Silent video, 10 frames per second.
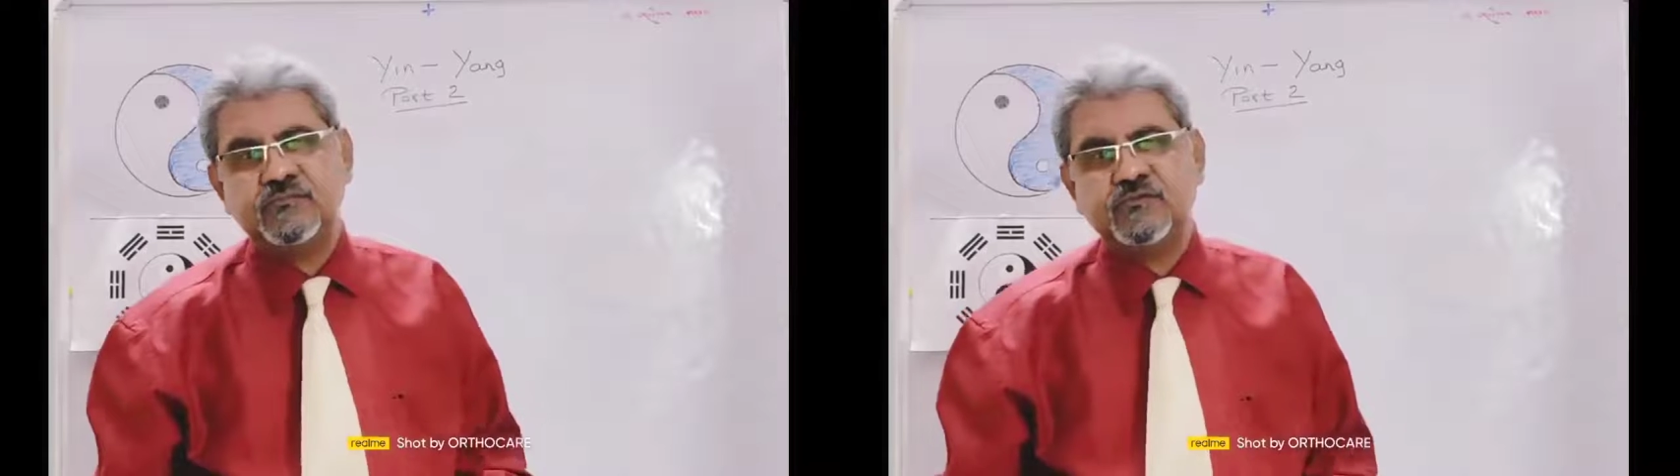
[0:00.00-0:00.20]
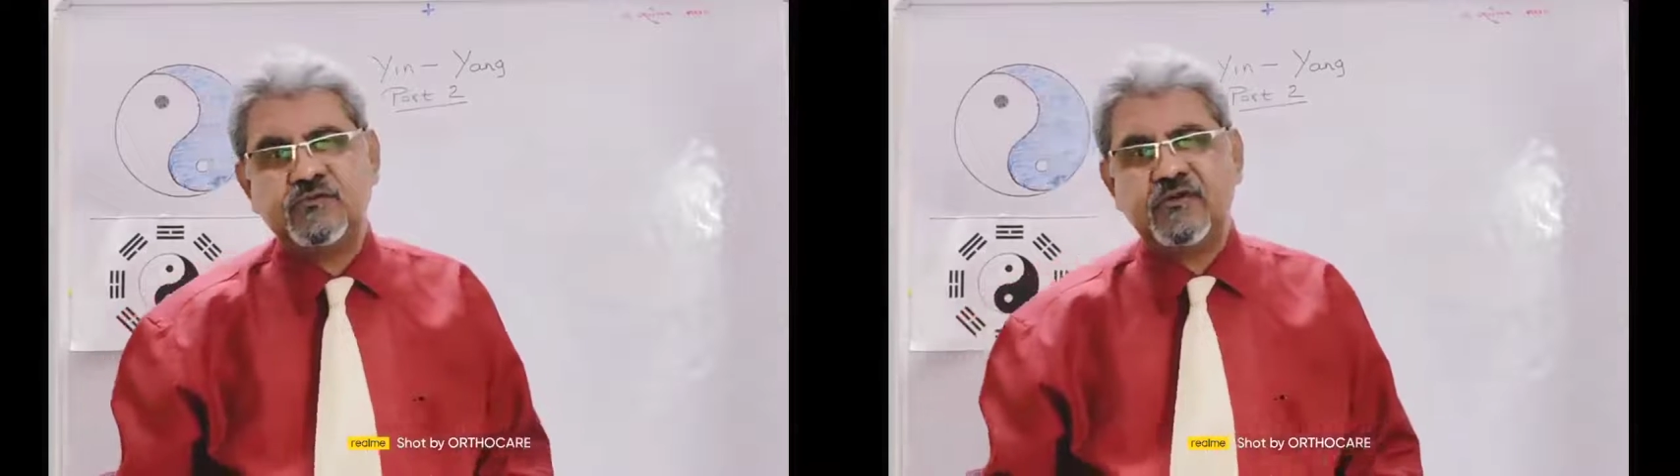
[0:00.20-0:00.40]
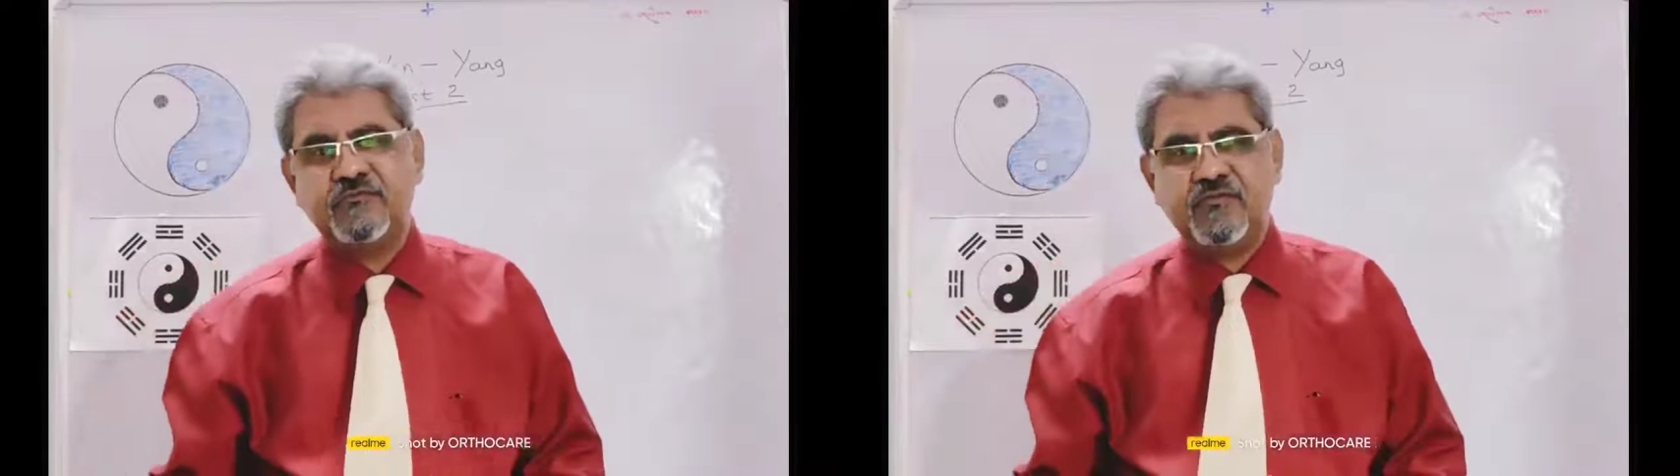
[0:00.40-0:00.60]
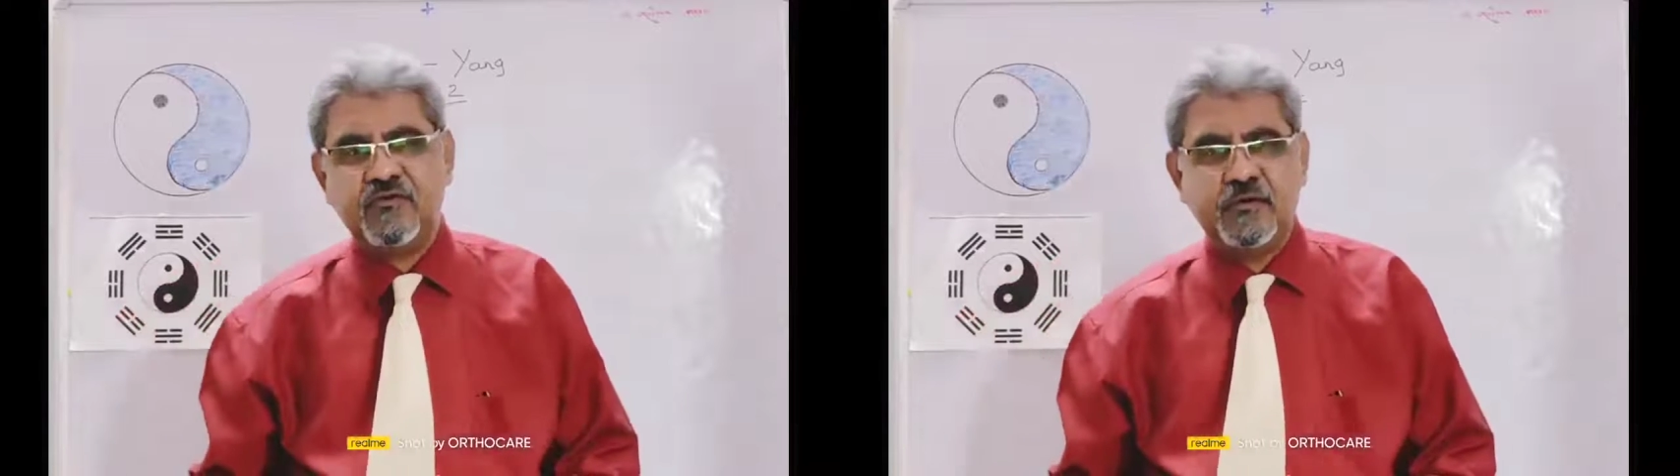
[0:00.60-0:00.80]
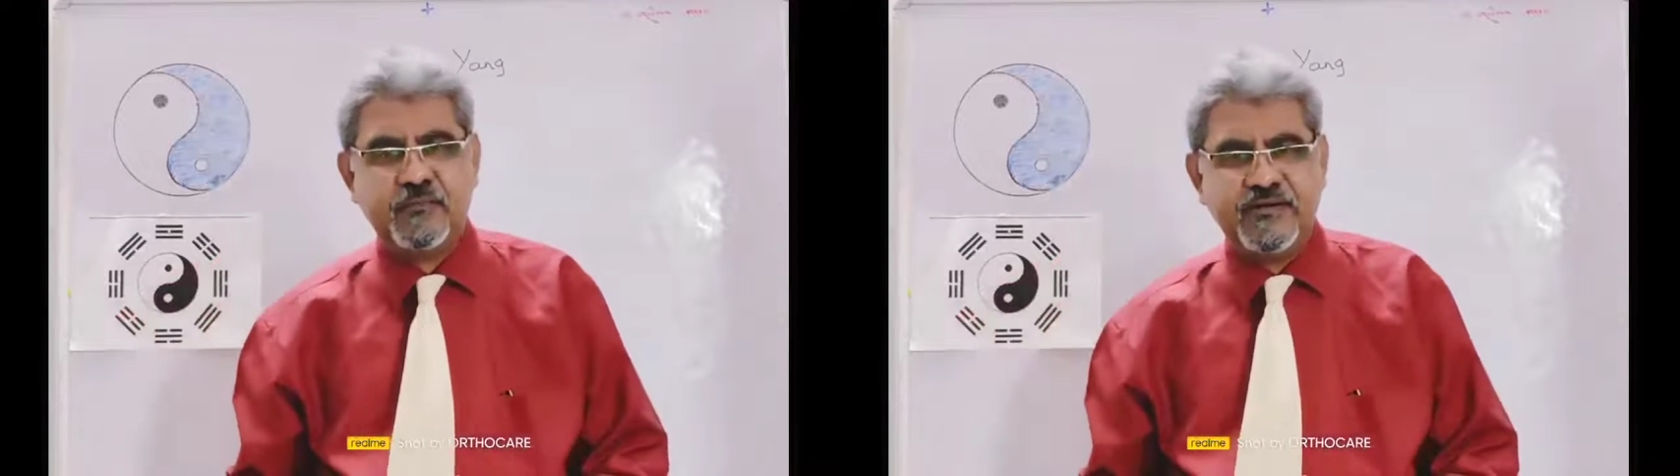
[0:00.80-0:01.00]
So
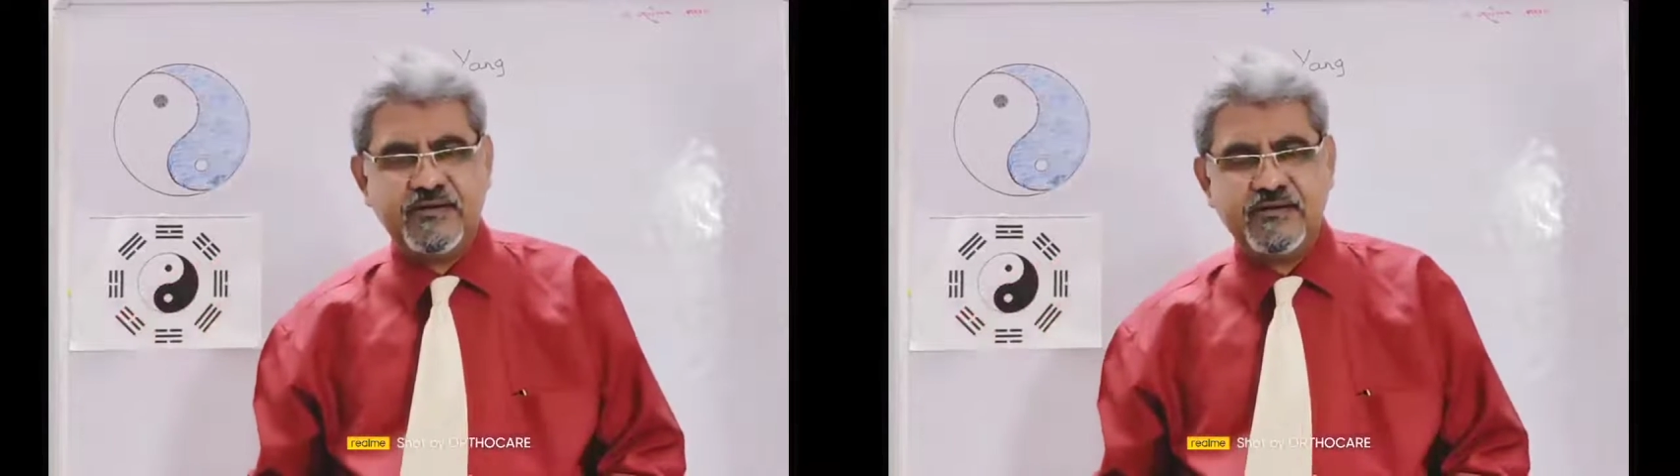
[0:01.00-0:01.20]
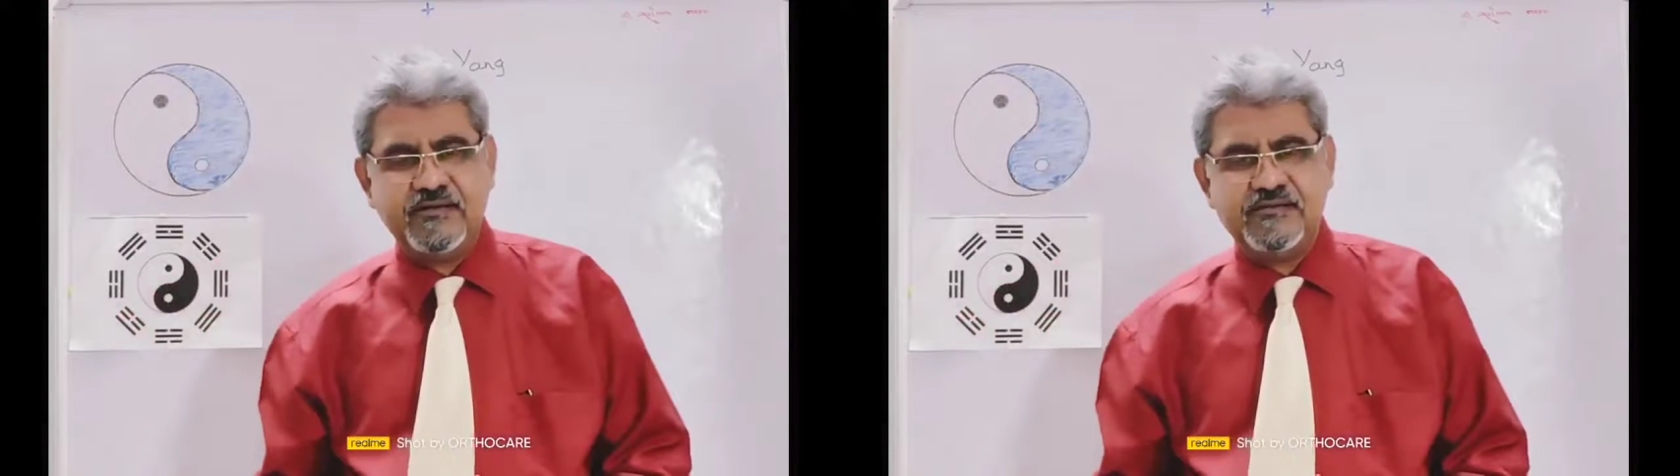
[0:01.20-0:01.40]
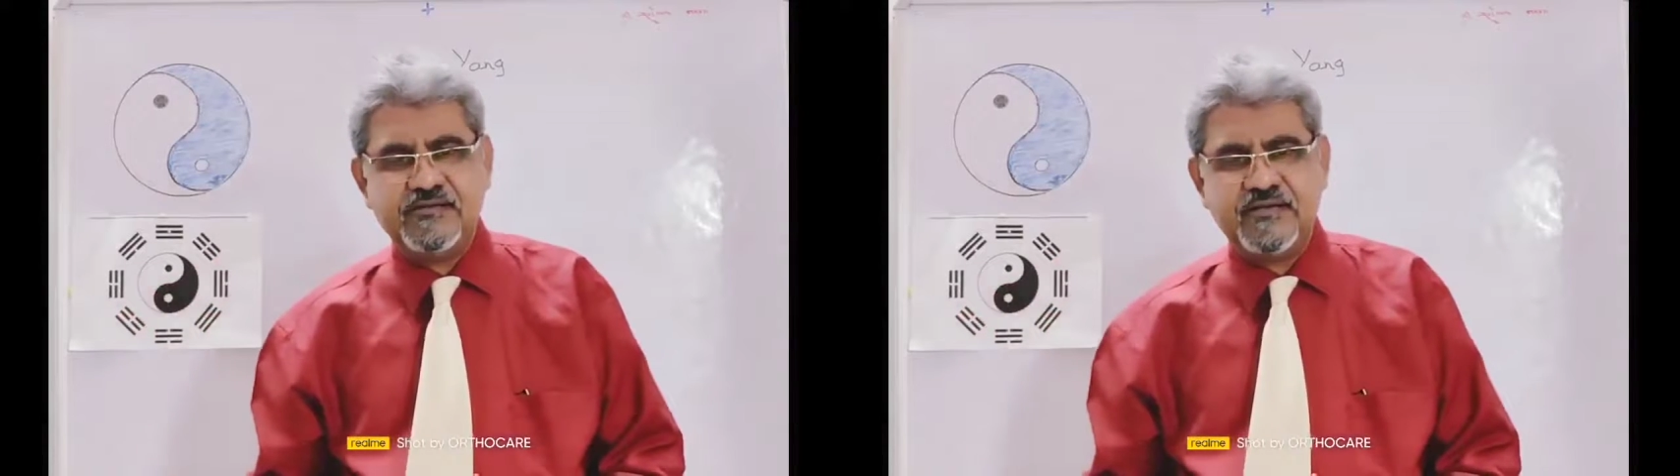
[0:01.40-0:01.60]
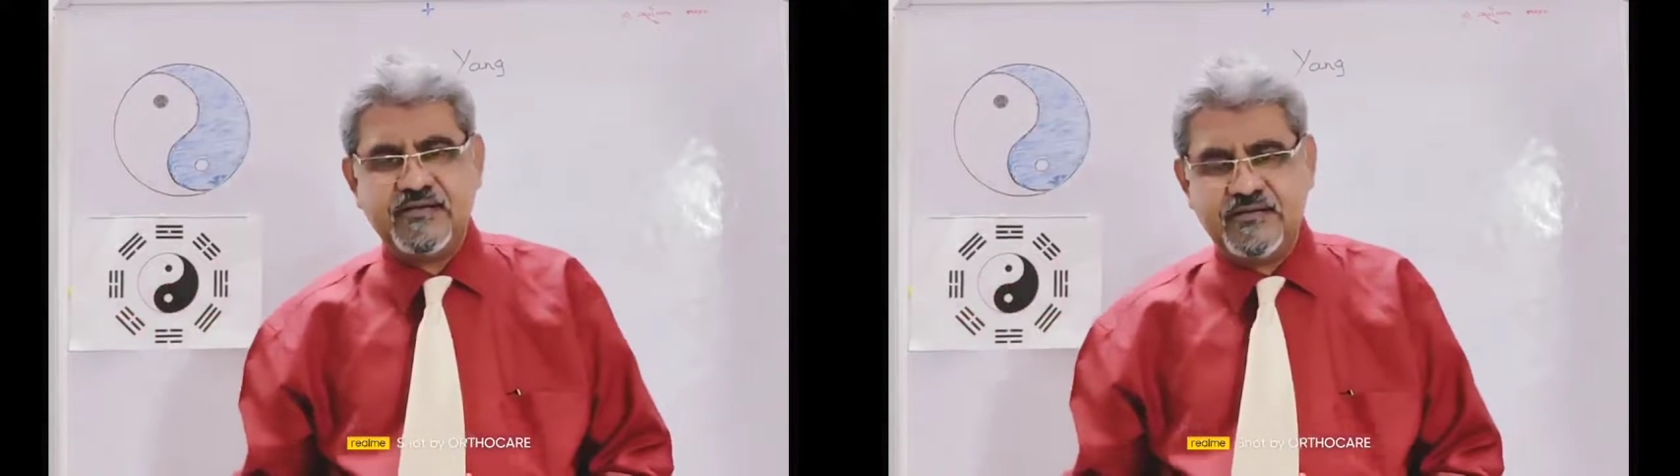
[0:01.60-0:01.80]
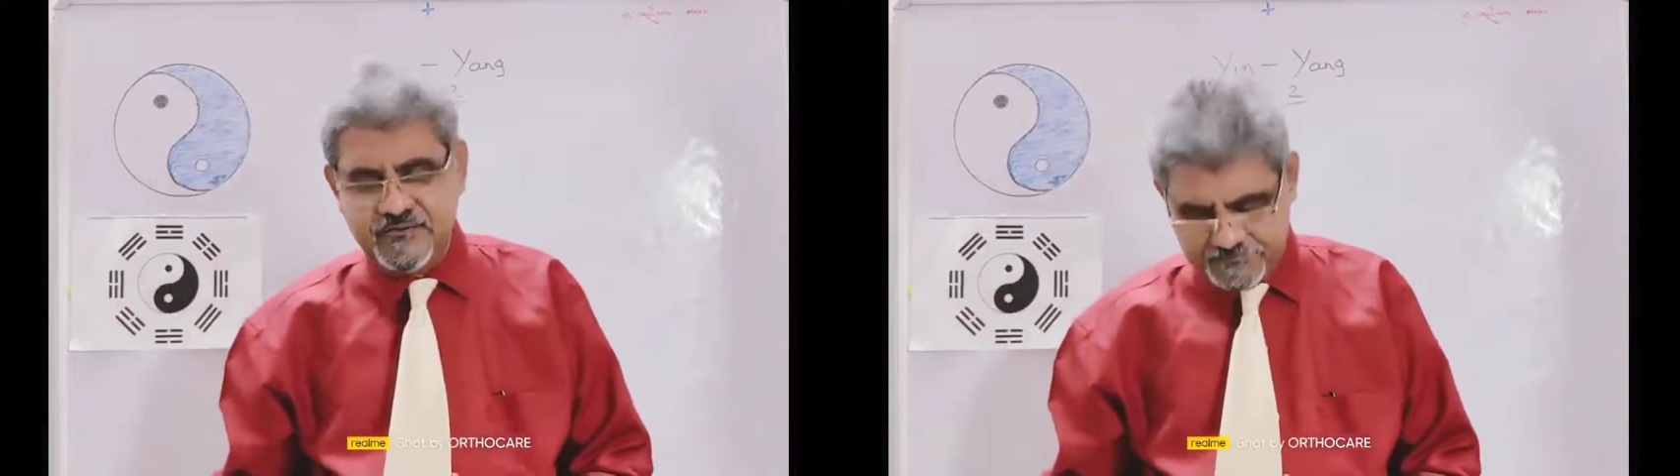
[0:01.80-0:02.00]
for better
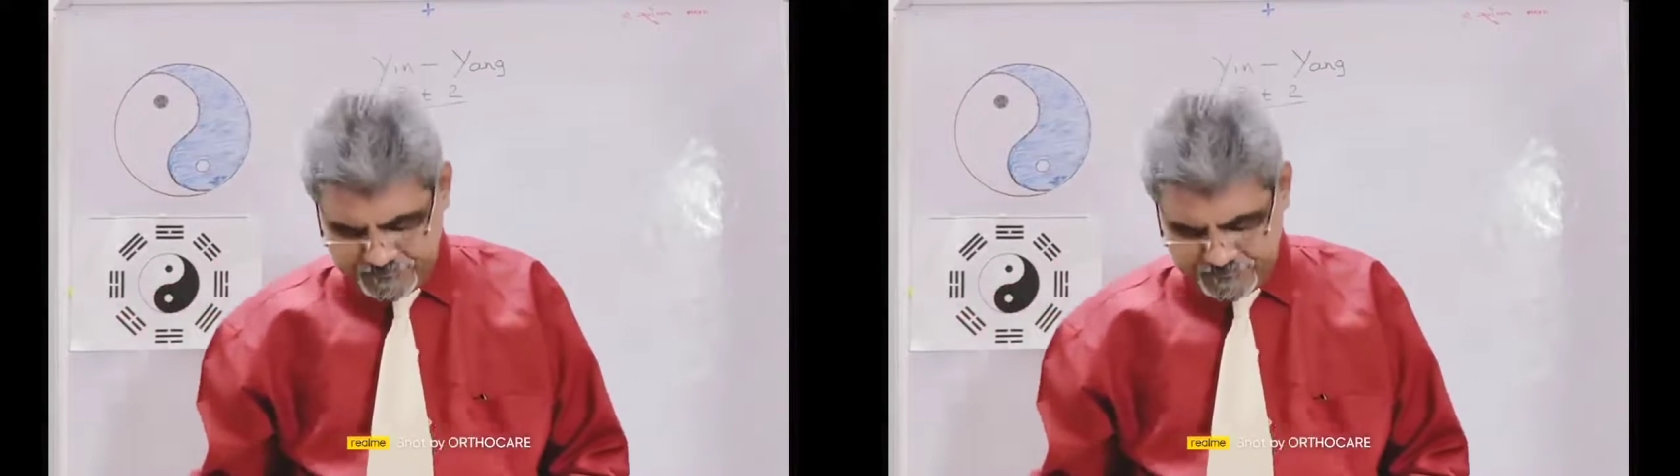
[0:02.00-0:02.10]
understanding,